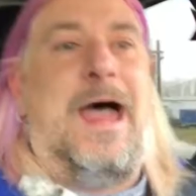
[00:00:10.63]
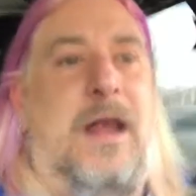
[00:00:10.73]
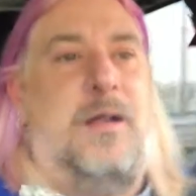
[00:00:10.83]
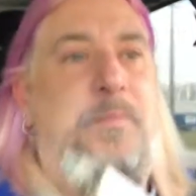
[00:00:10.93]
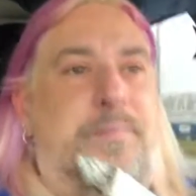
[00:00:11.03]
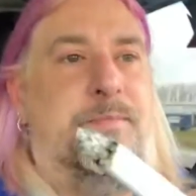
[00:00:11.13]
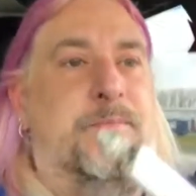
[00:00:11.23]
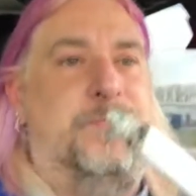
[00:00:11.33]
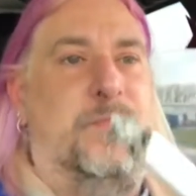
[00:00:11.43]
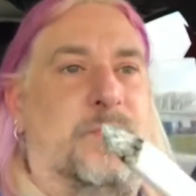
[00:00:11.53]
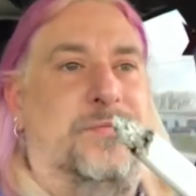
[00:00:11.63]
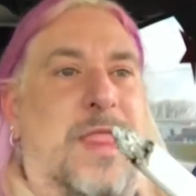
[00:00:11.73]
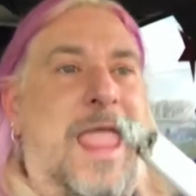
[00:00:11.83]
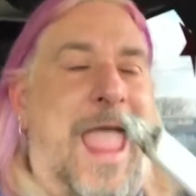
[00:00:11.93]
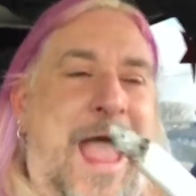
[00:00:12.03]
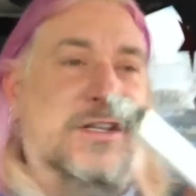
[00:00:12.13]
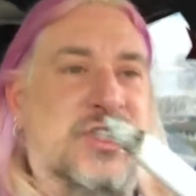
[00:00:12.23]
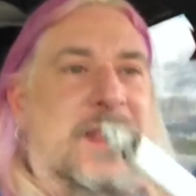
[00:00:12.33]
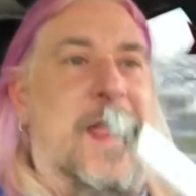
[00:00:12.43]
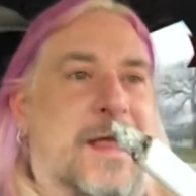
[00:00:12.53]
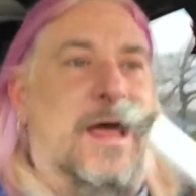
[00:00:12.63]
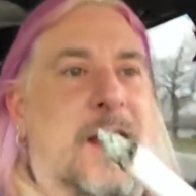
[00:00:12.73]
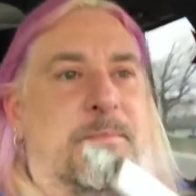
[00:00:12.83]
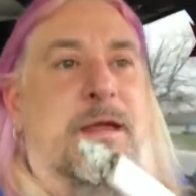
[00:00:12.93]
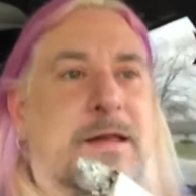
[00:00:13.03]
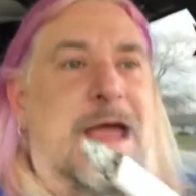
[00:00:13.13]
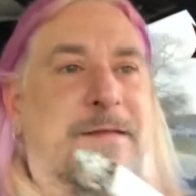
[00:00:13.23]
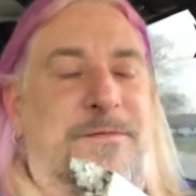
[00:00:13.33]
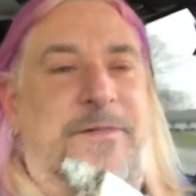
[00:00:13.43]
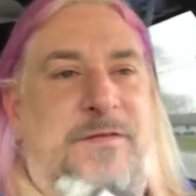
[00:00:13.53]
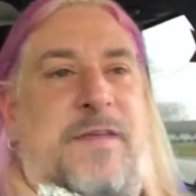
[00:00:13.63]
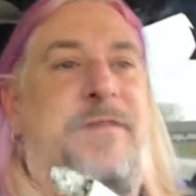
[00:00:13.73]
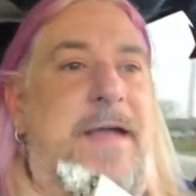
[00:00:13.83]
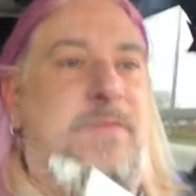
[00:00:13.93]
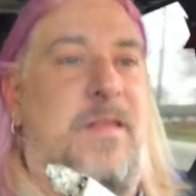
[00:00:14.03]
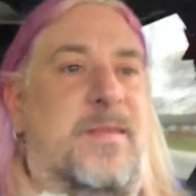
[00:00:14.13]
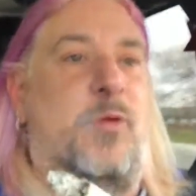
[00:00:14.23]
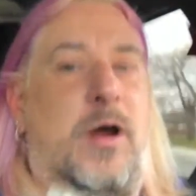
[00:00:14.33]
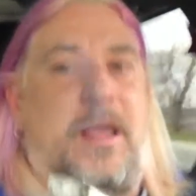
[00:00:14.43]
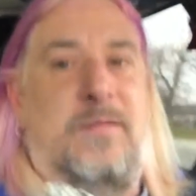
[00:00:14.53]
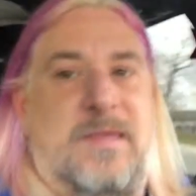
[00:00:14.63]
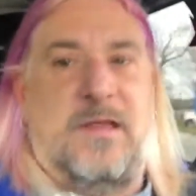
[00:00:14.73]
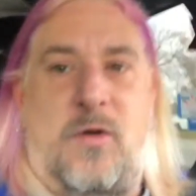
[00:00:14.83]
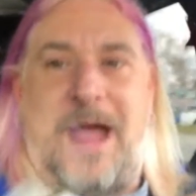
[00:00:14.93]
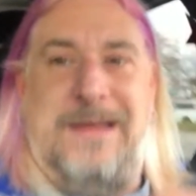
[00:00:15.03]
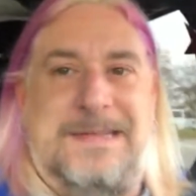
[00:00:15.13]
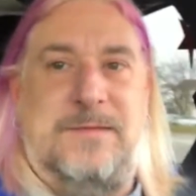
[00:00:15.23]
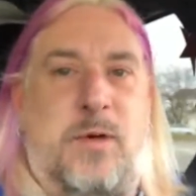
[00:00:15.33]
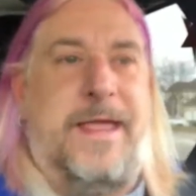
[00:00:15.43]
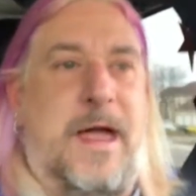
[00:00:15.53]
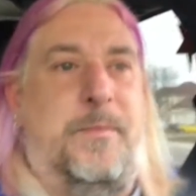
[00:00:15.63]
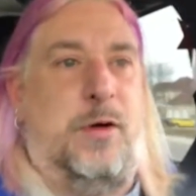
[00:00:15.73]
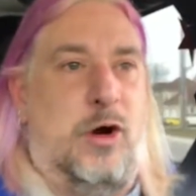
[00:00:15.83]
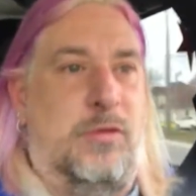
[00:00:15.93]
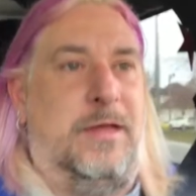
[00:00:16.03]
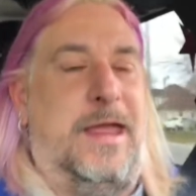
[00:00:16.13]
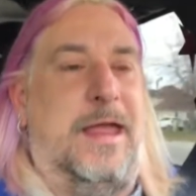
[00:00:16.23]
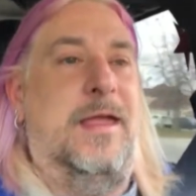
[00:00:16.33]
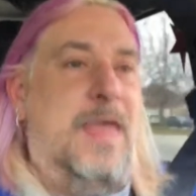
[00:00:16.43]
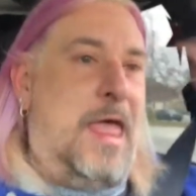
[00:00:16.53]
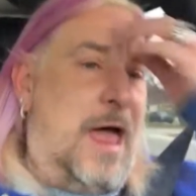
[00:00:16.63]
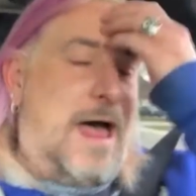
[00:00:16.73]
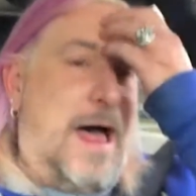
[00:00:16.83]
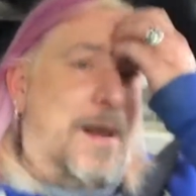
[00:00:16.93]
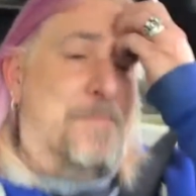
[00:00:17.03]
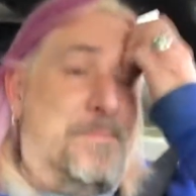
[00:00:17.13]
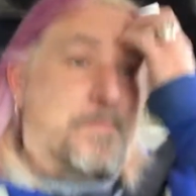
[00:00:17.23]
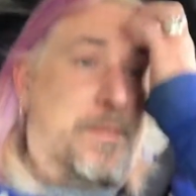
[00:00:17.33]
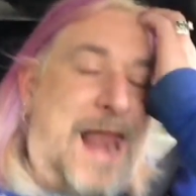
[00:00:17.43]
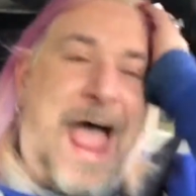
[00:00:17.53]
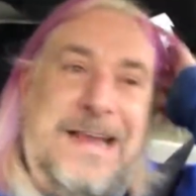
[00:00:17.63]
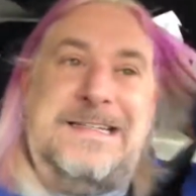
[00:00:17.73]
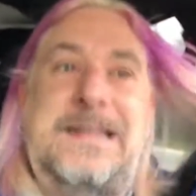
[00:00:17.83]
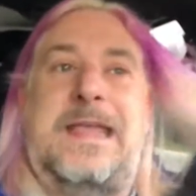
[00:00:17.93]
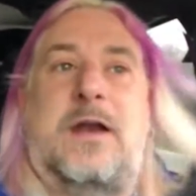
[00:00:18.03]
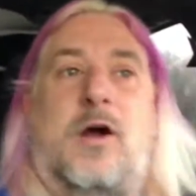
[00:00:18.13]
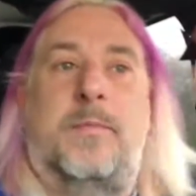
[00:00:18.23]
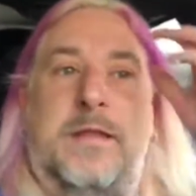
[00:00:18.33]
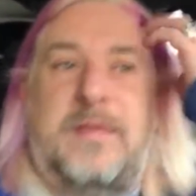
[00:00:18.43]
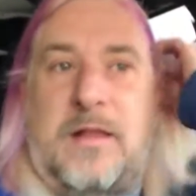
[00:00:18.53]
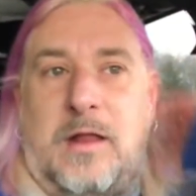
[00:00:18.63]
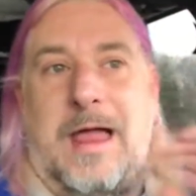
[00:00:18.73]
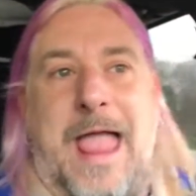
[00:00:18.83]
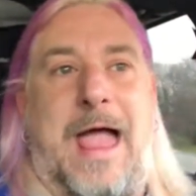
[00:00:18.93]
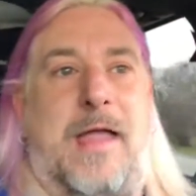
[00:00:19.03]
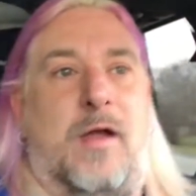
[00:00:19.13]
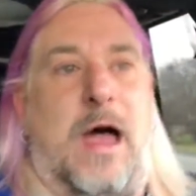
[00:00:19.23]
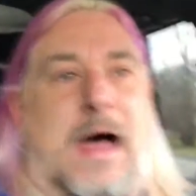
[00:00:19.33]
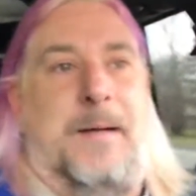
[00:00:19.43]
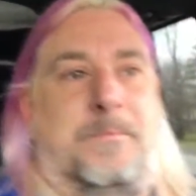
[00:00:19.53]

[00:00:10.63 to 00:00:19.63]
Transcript: got up at 9:55 this morning. So I did wake up early, but I didn't get home until 1